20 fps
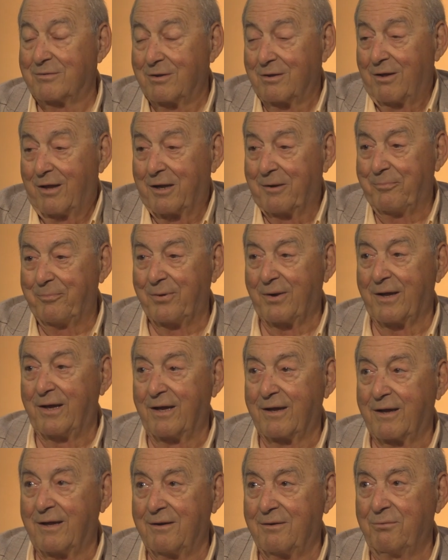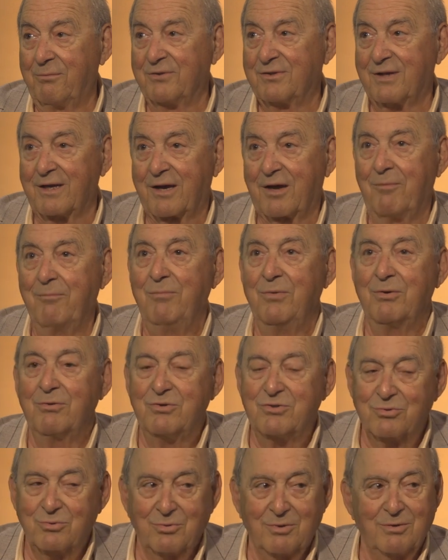did a lot of playing, and it was like a
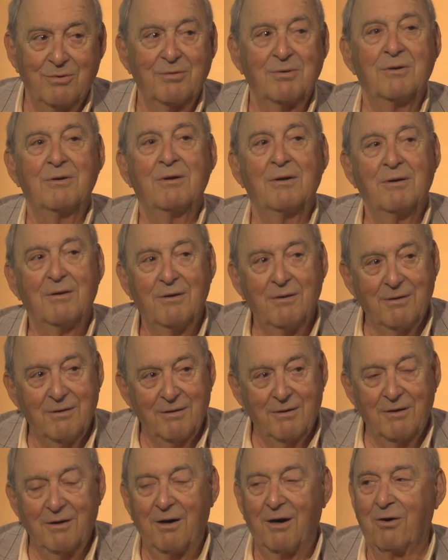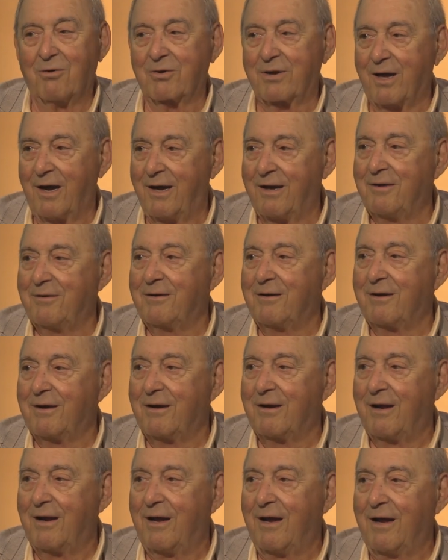mutual okay.
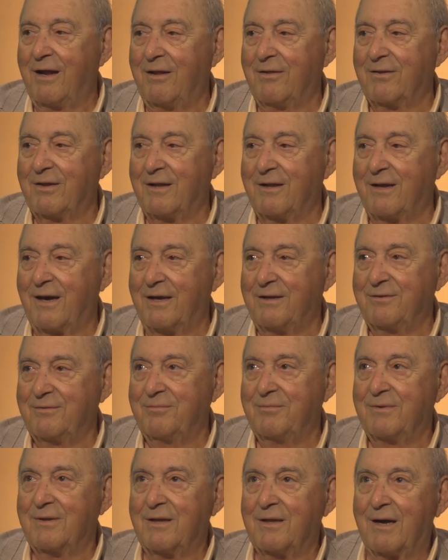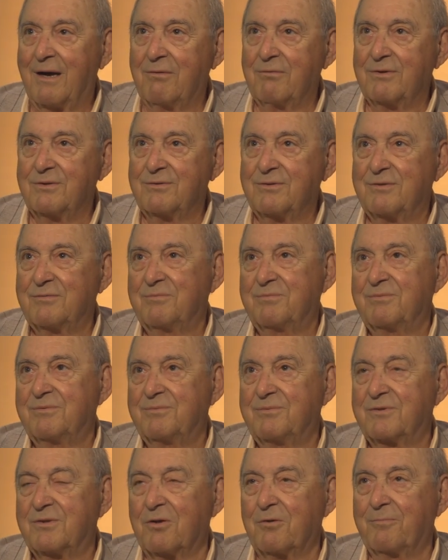Yeah. And then I then I was
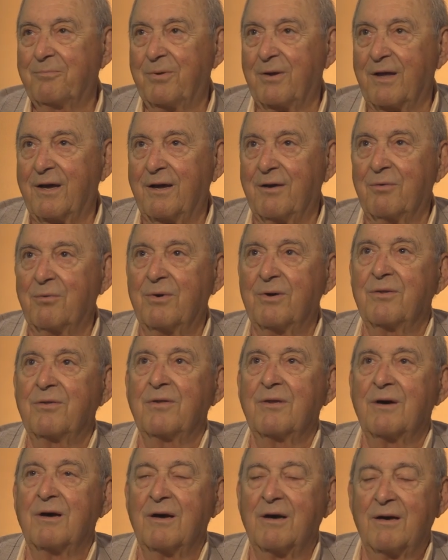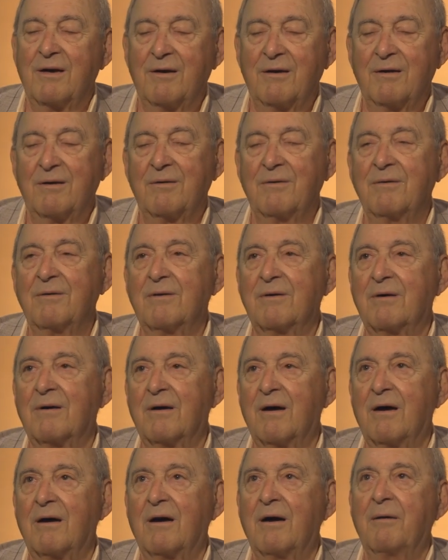still playing with uh,
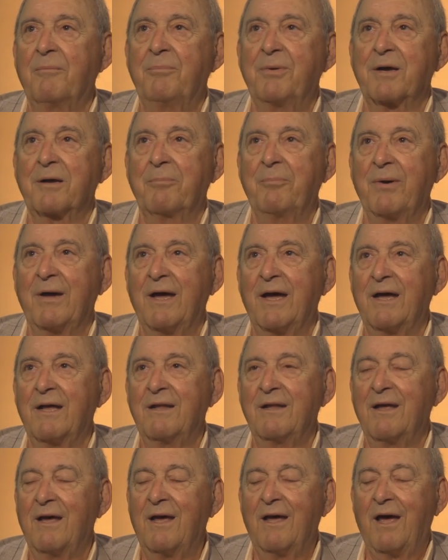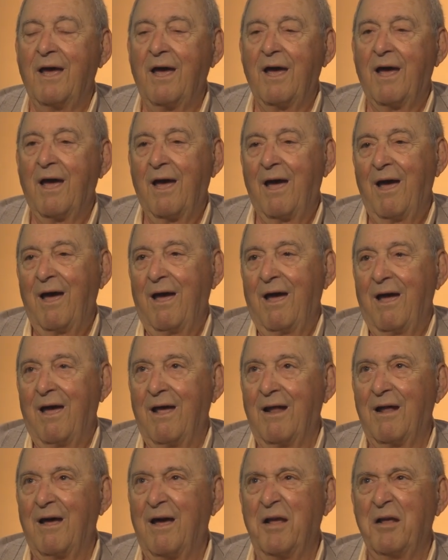a big band,
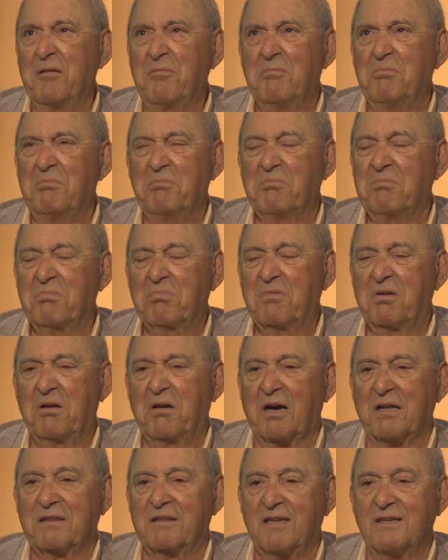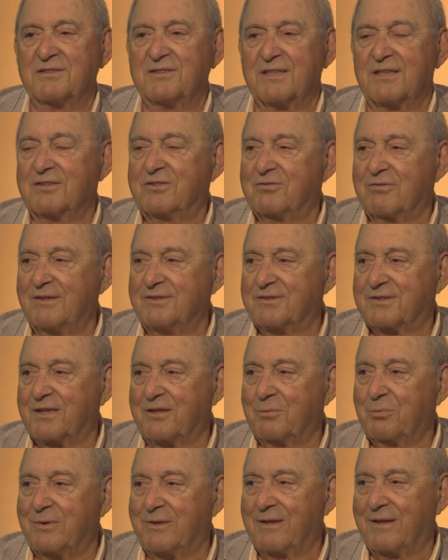and I got
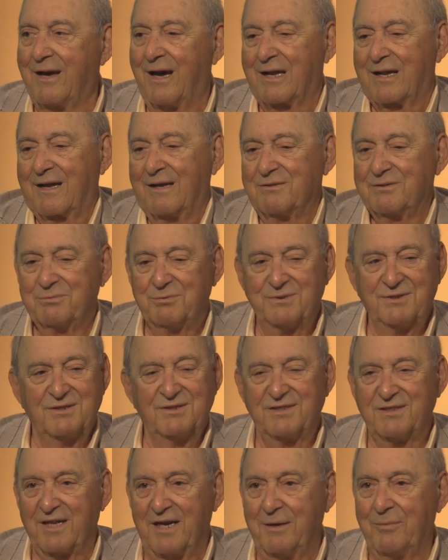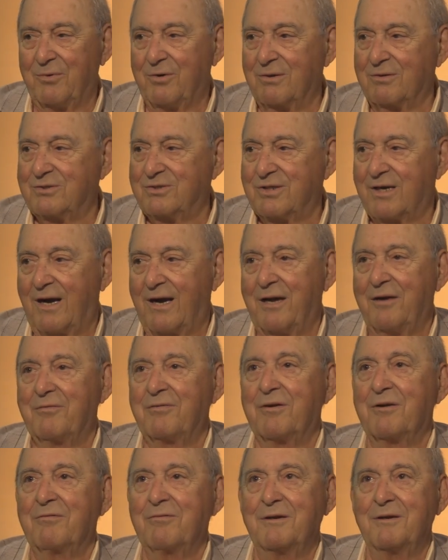disinterested with that because it was the same old
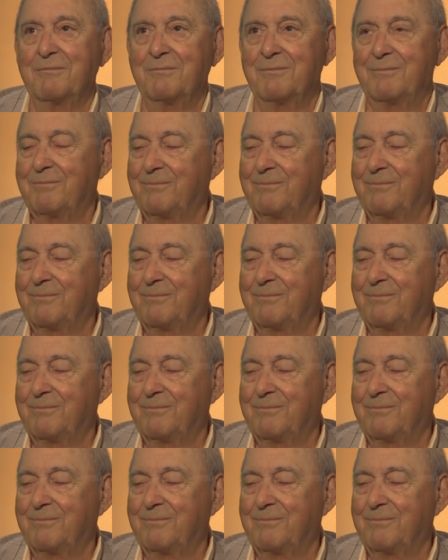jive every